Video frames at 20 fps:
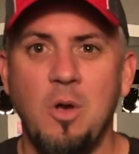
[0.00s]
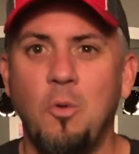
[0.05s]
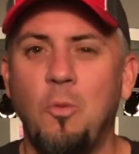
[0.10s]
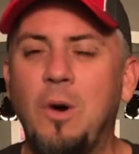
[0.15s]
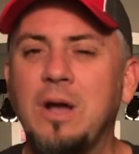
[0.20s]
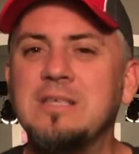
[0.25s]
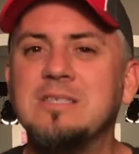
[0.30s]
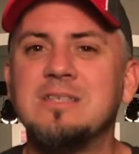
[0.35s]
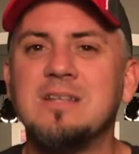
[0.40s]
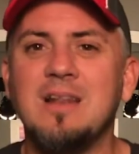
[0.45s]

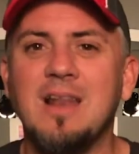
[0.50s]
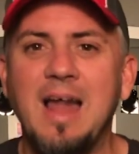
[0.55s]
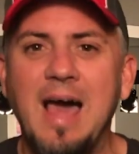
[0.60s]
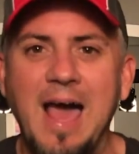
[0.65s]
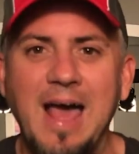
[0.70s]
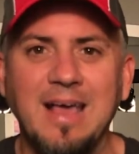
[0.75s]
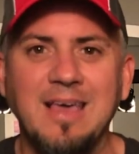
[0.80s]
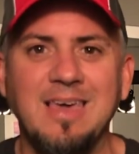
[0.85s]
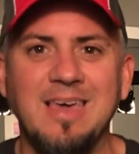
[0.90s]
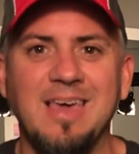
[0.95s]
What's
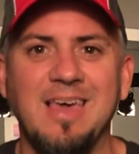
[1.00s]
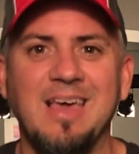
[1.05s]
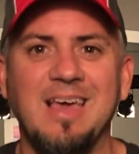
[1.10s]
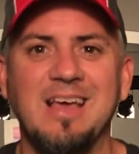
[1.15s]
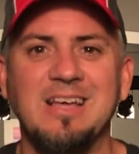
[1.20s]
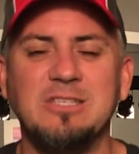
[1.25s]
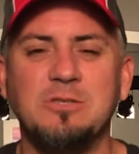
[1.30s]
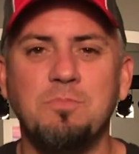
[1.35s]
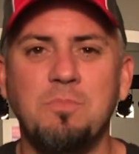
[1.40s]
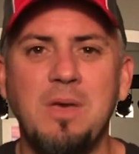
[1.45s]
lacking
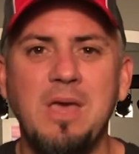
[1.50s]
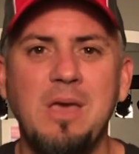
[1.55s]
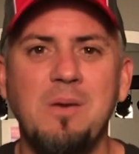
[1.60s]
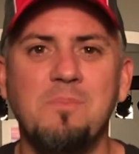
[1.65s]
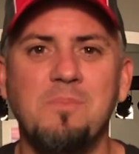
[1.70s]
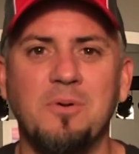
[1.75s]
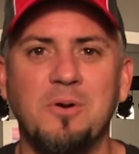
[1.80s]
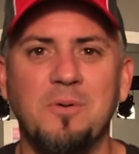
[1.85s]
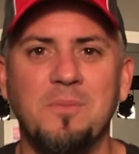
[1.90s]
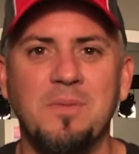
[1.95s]
is
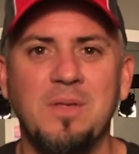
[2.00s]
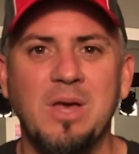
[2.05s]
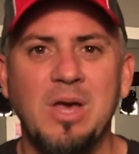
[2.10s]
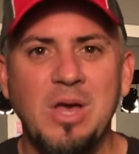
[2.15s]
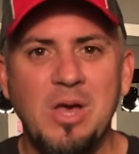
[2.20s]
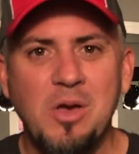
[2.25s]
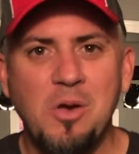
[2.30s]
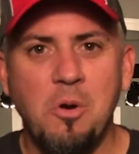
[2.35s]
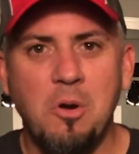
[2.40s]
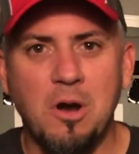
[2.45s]
people
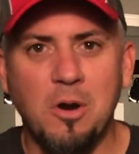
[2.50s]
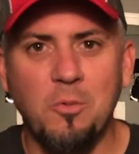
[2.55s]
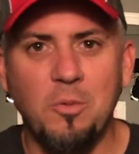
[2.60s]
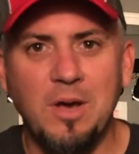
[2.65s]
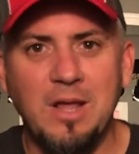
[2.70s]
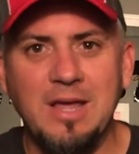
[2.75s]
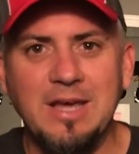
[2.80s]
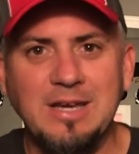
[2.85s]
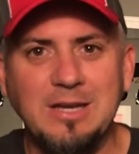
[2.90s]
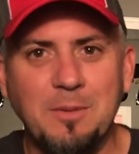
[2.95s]
who are
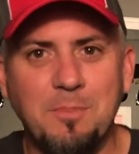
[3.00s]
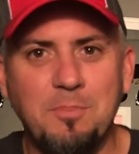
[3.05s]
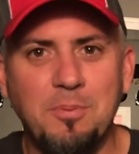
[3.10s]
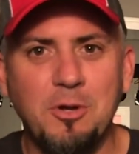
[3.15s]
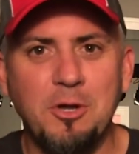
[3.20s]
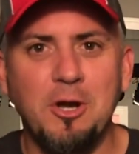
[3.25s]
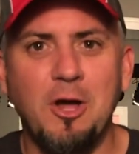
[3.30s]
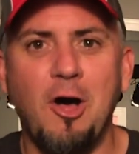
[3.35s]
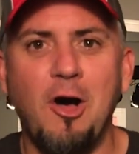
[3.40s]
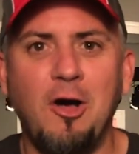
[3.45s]
willing to
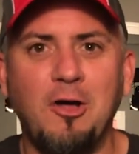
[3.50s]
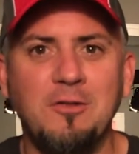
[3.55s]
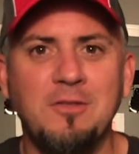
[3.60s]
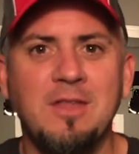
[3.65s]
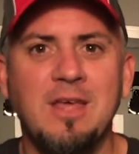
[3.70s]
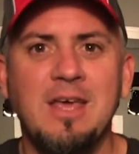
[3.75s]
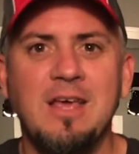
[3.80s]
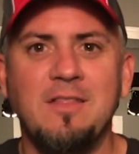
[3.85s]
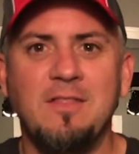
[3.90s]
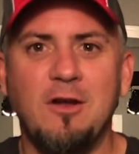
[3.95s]
put
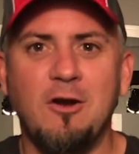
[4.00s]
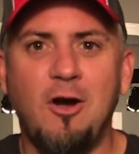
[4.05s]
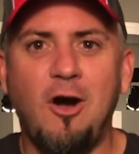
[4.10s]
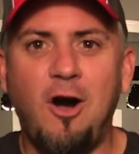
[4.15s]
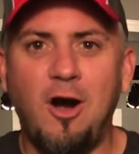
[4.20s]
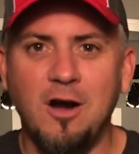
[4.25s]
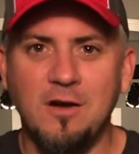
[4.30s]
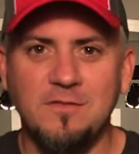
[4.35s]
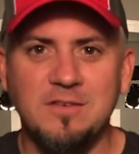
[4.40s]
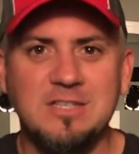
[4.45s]
on their
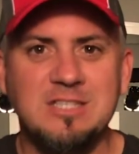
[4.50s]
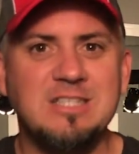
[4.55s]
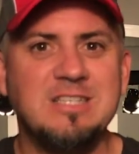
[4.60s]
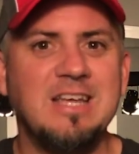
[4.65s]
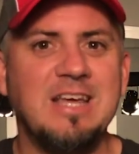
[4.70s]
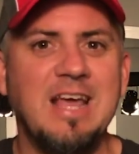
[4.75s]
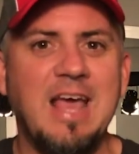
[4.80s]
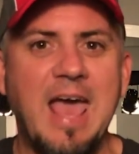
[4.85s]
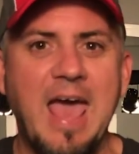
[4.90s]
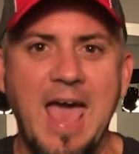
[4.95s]

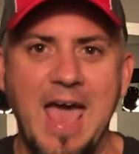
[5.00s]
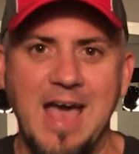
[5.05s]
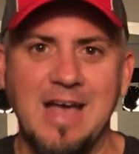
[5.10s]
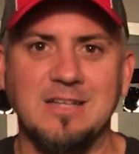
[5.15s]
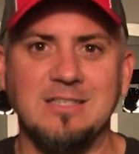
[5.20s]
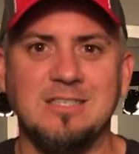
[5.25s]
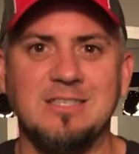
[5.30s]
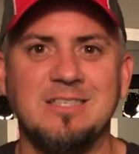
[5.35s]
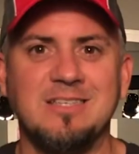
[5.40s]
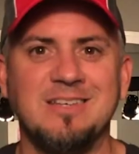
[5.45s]
harvesting
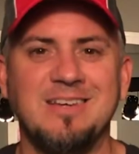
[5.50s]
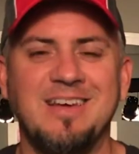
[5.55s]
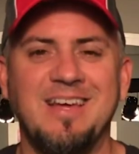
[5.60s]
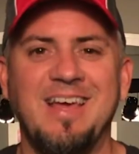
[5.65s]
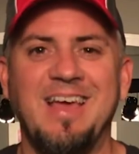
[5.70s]
hats